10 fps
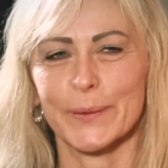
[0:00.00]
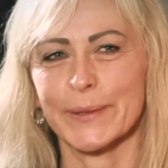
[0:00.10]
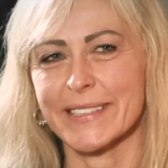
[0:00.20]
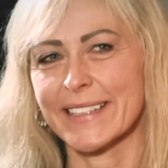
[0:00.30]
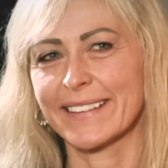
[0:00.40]
the
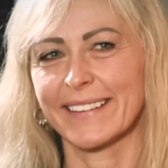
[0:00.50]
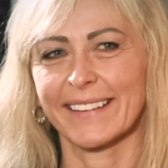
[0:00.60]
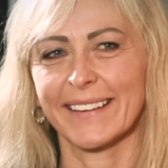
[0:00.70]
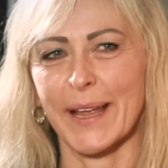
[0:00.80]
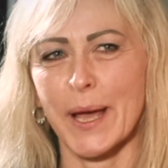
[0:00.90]
worst thing
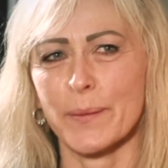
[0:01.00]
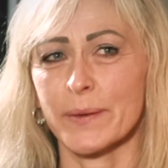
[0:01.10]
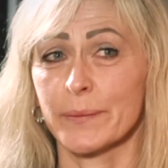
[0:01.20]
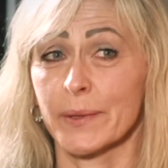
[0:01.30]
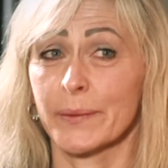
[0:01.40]
that can
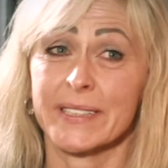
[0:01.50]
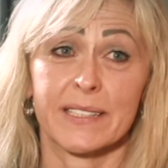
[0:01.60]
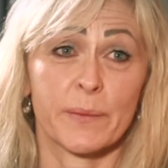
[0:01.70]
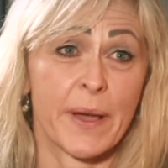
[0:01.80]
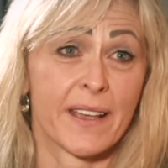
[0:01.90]
happen, but
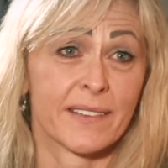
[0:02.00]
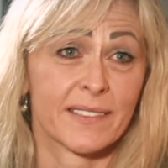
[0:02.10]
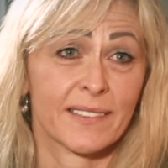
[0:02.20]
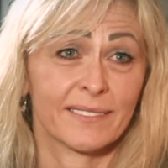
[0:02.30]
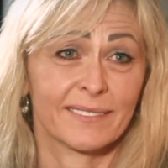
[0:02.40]
what's the
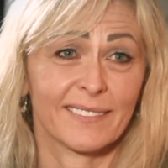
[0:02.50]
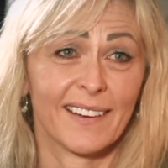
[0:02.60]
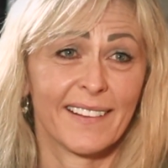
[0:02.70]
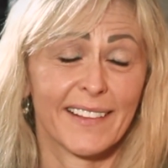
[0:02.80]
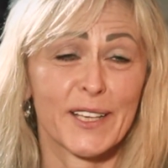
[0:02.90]
best? Yeah.
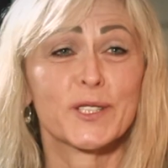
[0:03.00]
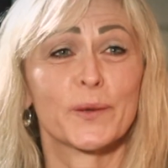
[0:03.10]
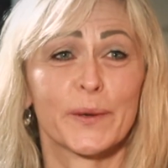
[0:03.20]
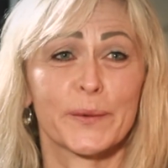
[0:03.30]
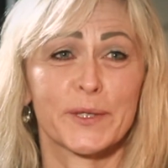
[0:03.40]
Right? That's
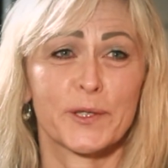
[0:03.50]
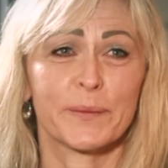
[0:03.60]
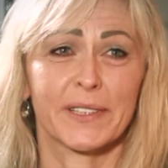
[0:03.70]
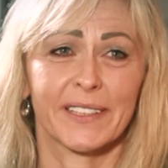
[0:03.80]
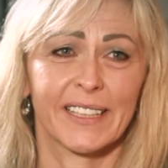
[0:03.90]
the way we
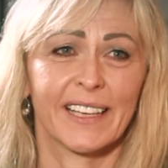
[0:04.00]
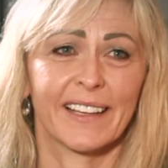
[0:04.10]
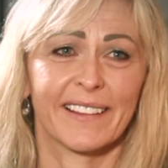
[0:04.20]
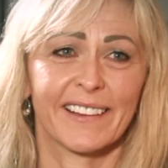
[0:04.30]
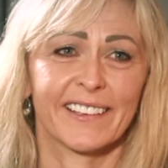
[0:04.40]
should be looking
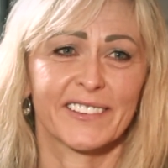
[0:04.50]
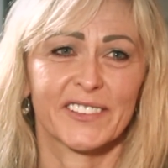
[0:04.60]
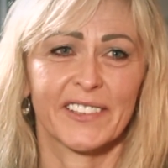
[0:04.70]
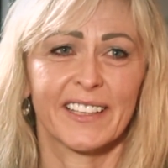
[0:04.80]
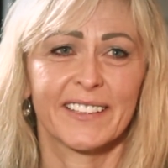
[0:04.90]
at things, right?